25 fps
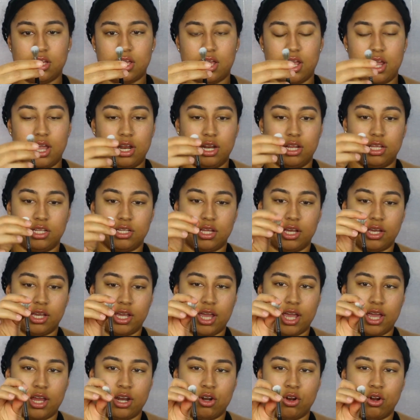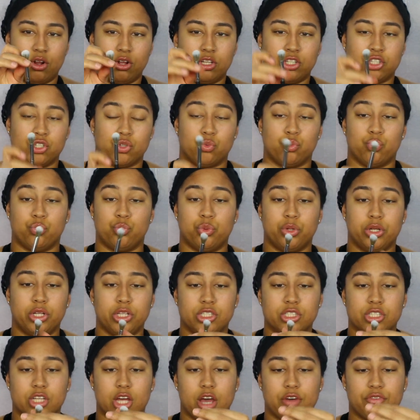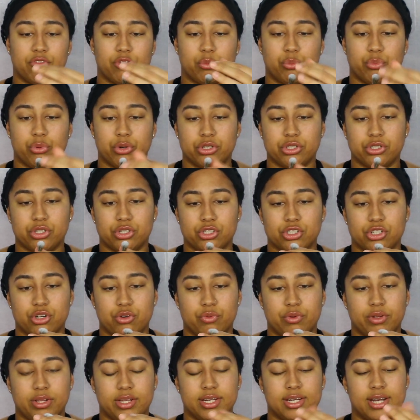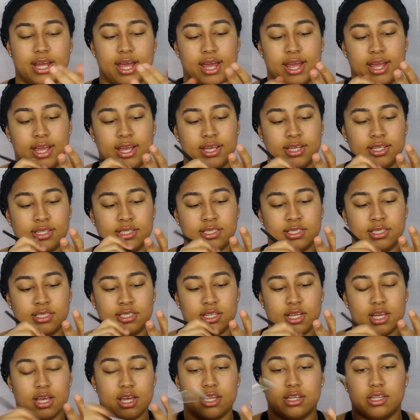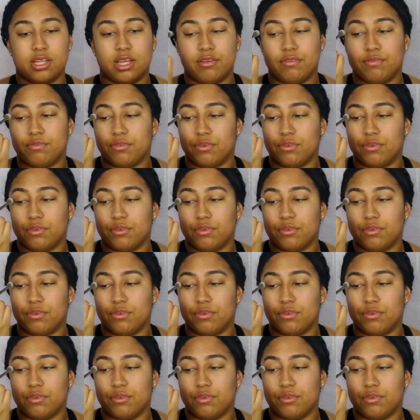And again, it's really soft. The bristles are really nice. They